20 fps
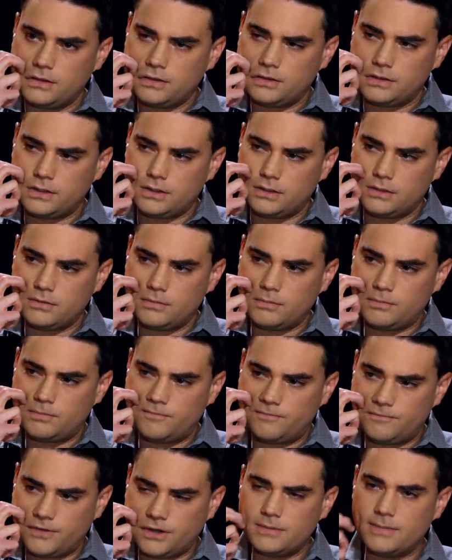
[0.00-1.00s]
The
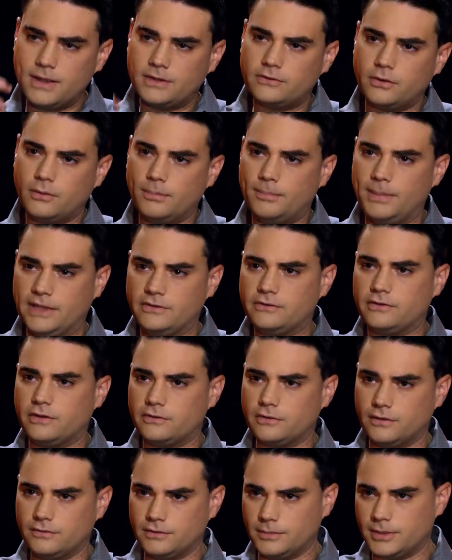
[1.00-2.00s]
fundamental
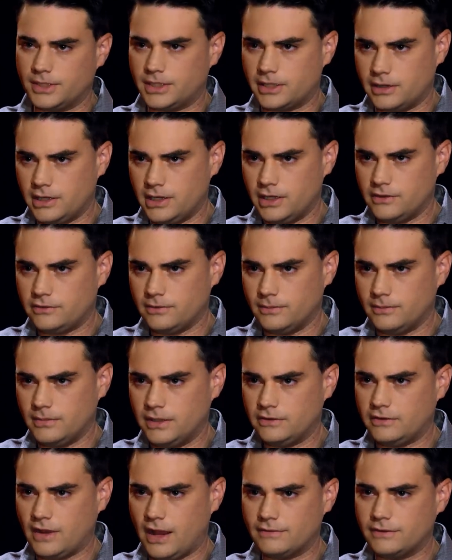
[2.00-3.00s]
basis of libertarianism
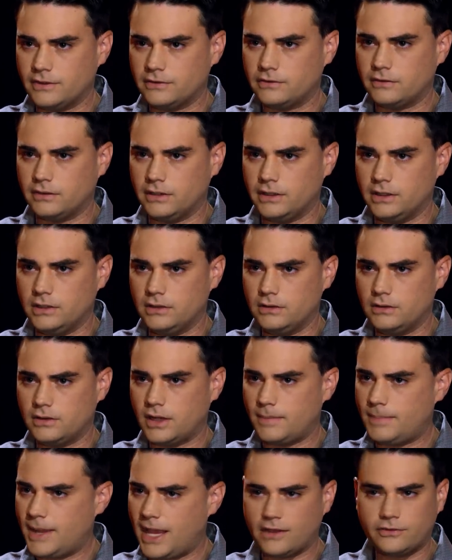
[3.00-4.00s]
is obviously the
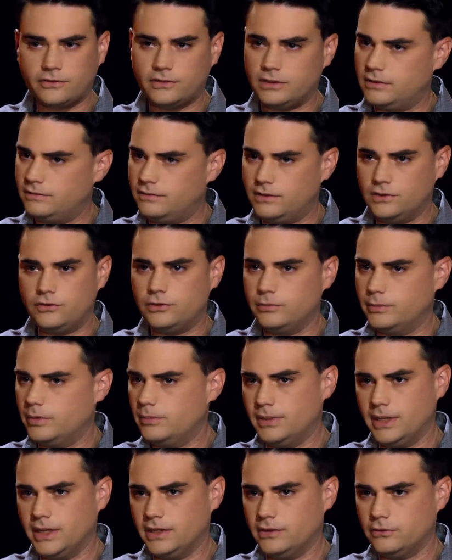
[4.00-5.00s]
capacity of each
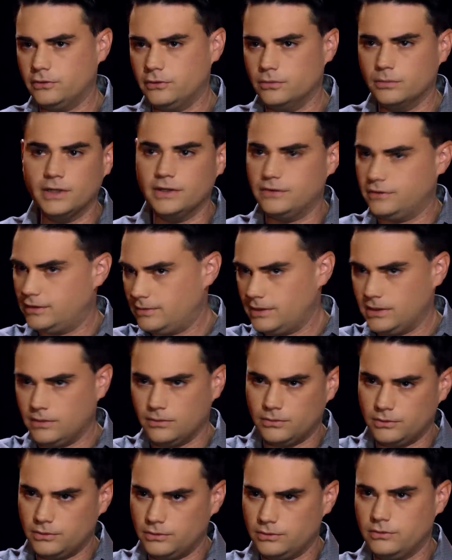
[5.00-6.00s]
human being to reason. I mean,
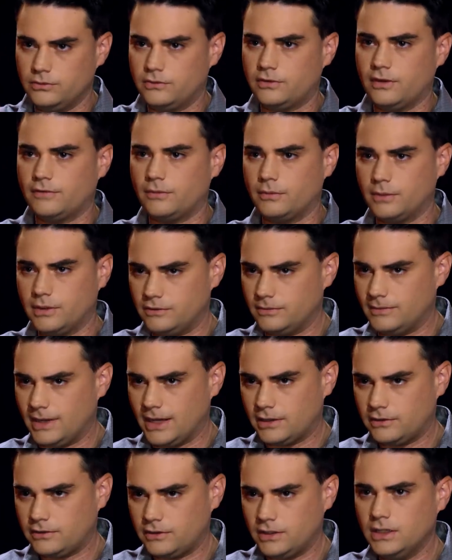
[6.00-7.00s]
you, you do stuff for Reason
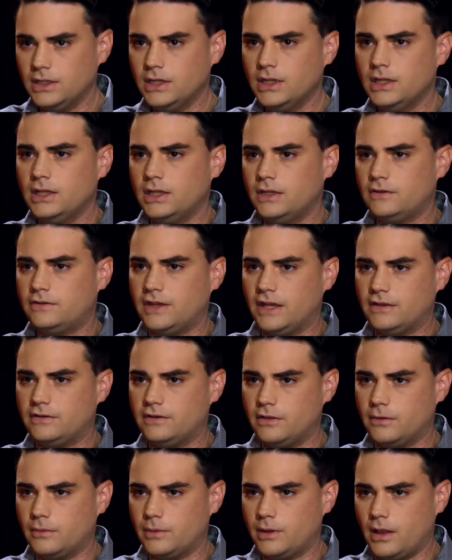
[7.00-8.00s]
Magazine. It's the
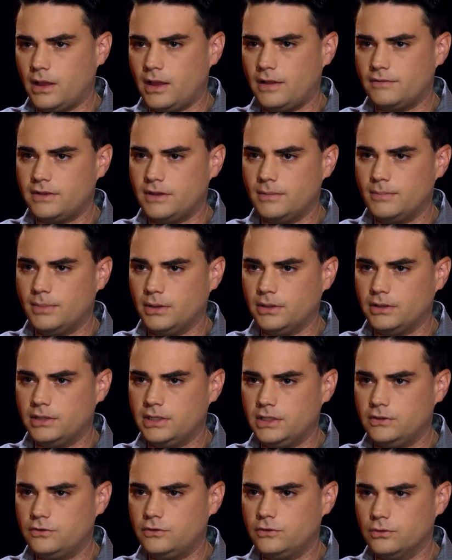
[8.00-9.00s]
idea that we all have the
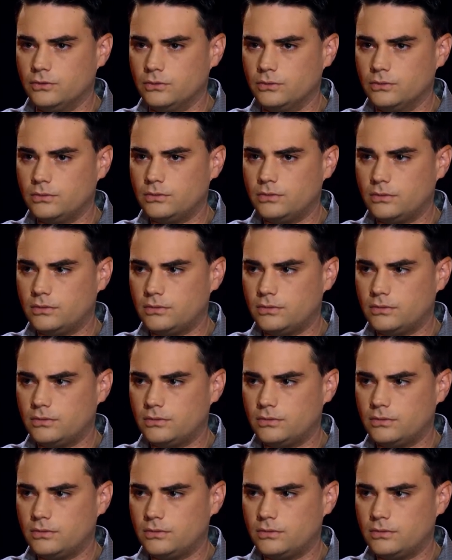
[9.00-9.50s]
ability to